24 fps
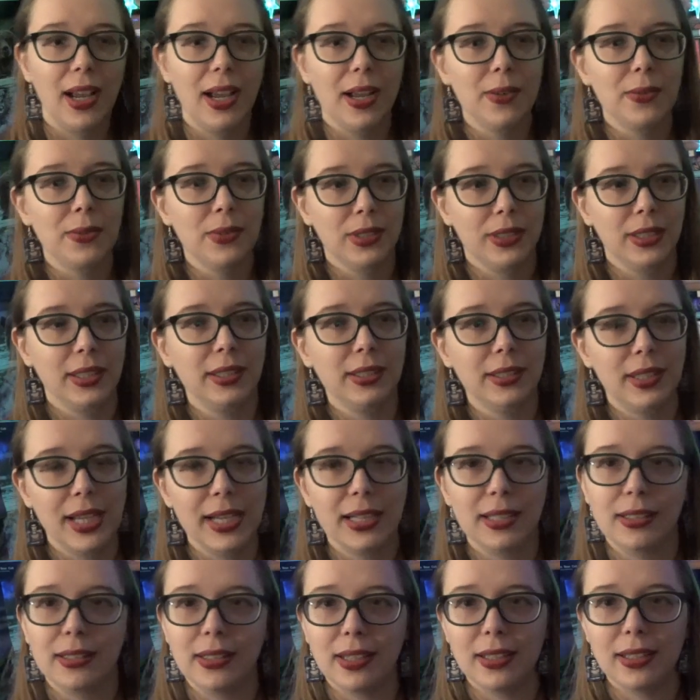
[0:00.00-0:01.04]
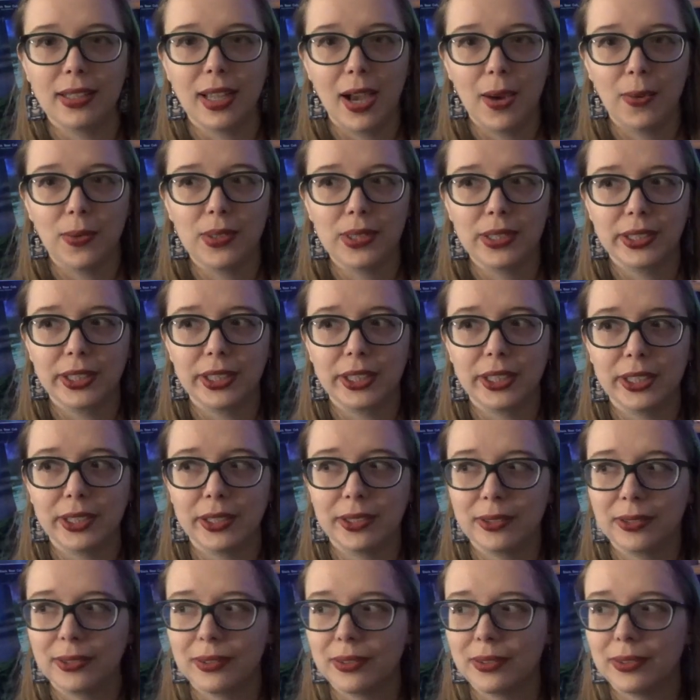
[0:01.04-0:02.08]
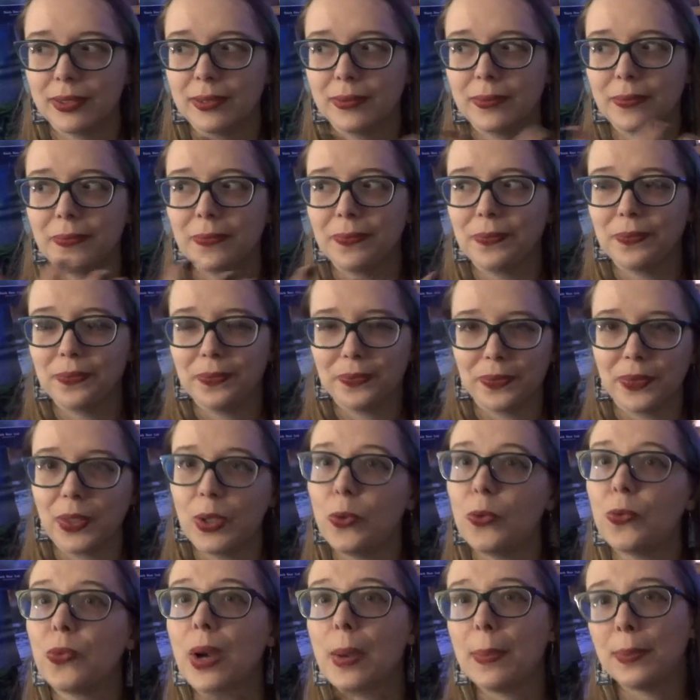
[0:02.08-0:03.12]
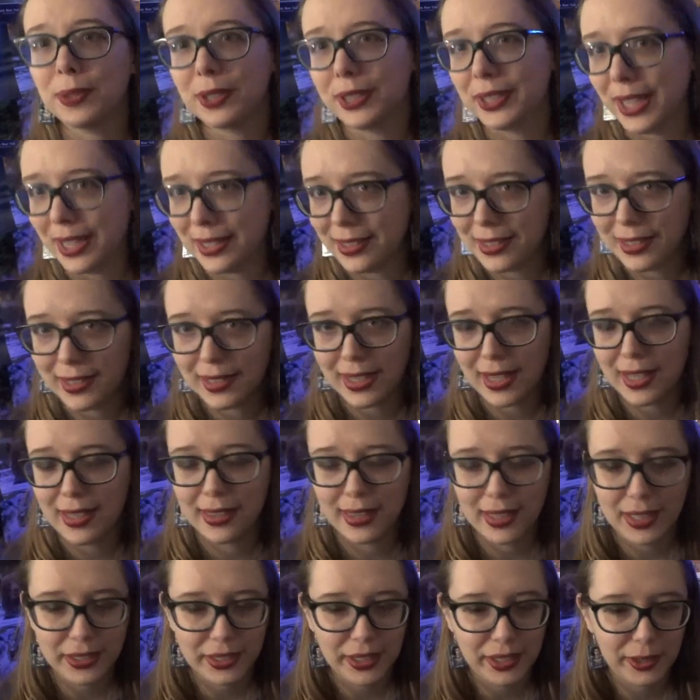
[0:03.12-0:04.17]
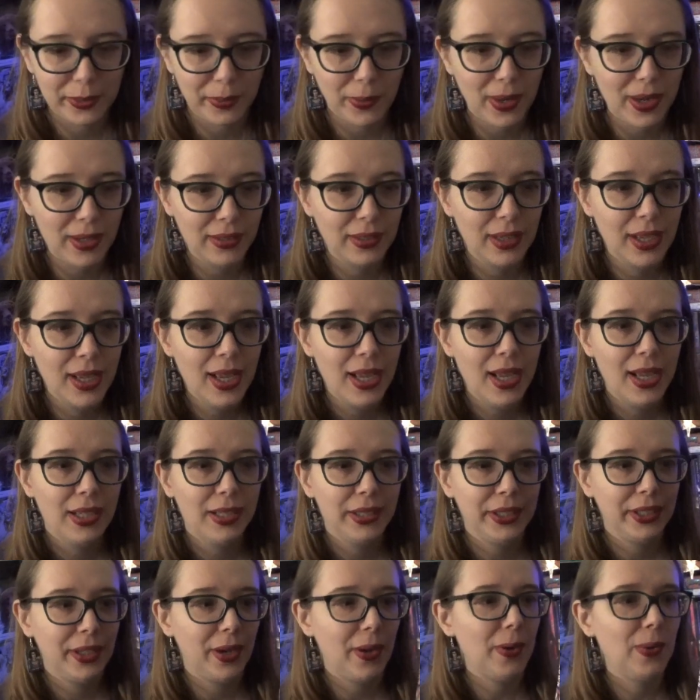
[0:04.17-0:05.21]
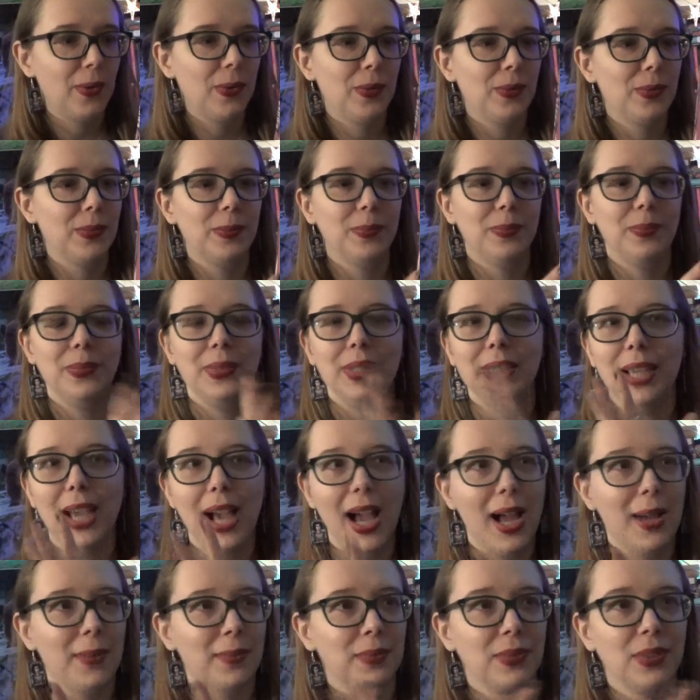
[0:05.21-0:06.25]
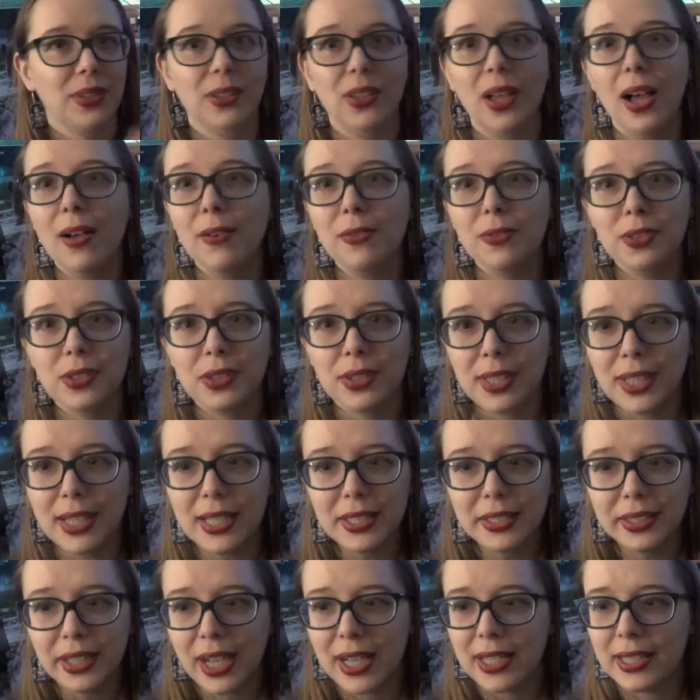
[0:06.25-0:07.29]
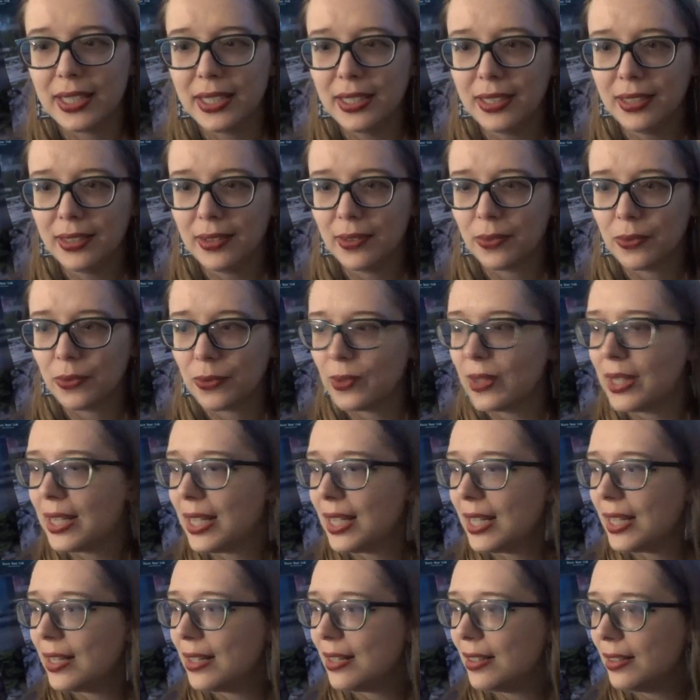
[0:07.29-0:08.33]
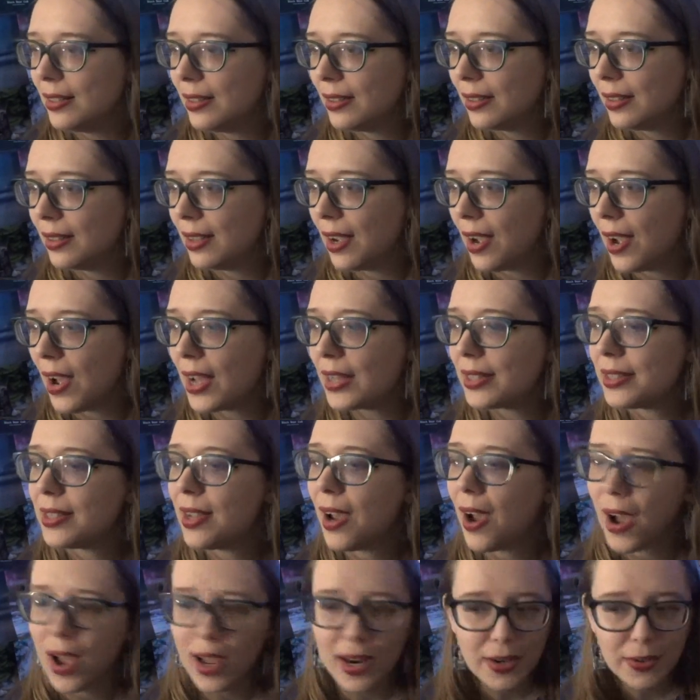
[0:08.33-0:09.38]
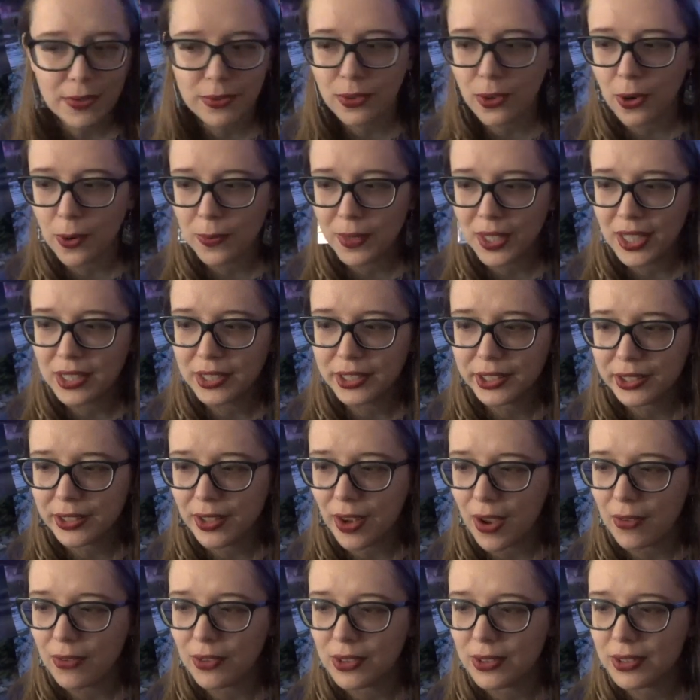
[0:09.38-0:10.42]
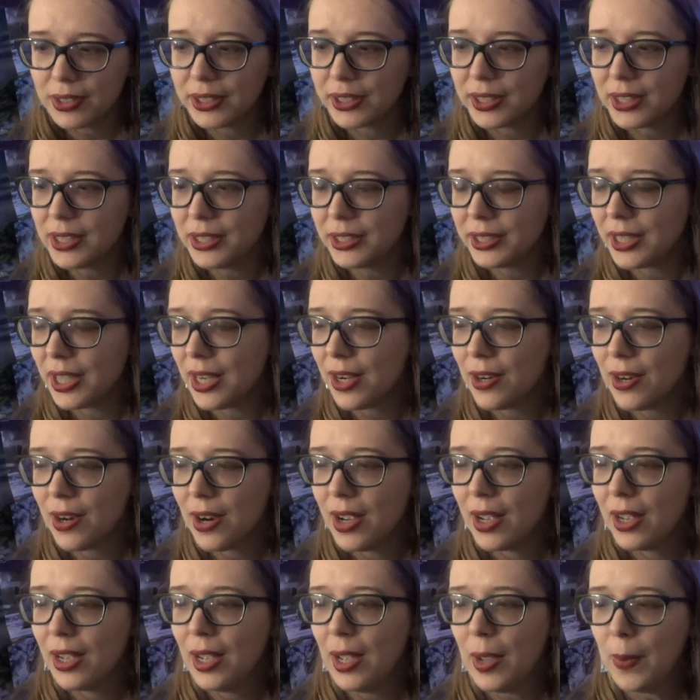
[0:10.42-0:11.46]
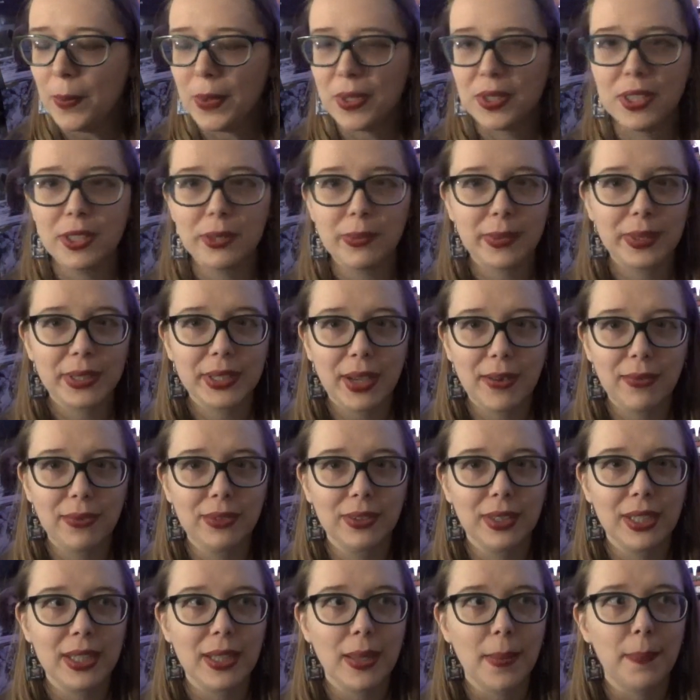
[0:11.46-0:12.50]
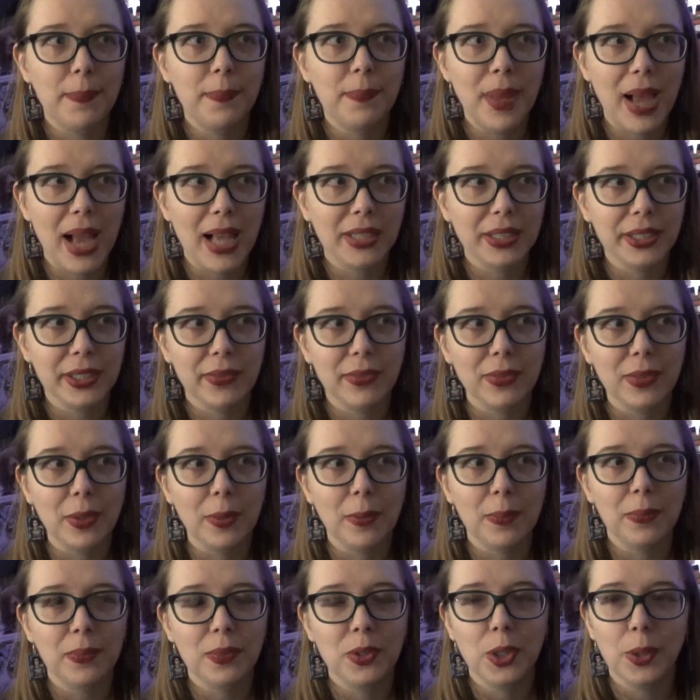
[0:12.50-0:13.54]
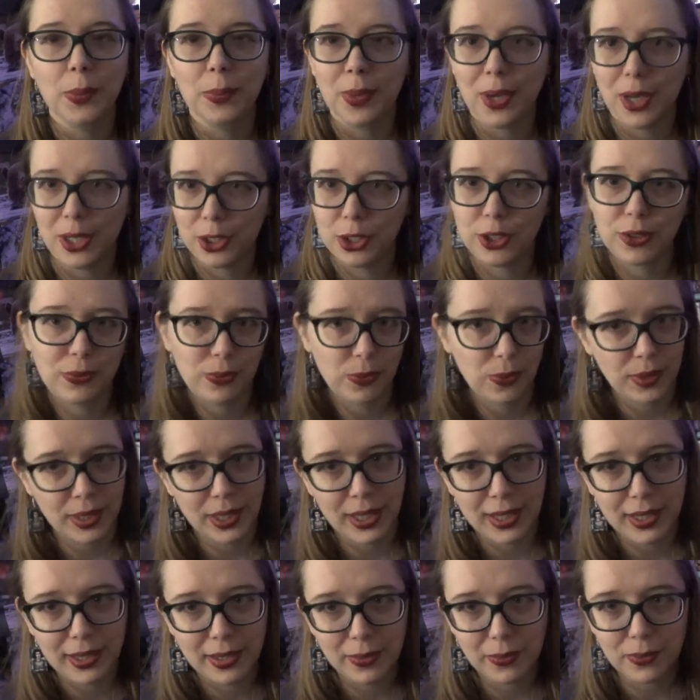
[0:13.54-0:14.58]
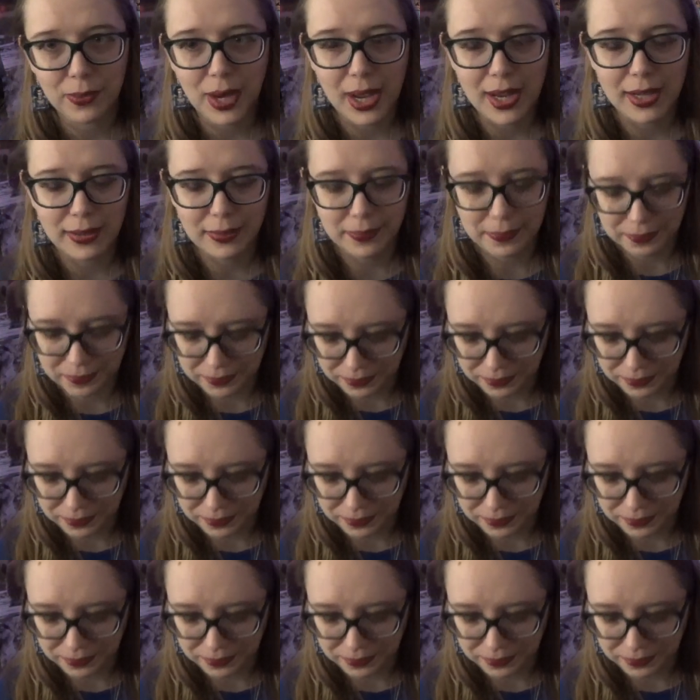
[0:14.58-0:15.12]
I really liked that that was represented in this as well. So yeah, loved this. I didn't read a ton of romance novels this year, but this was definitely the best of the bunch of what I read.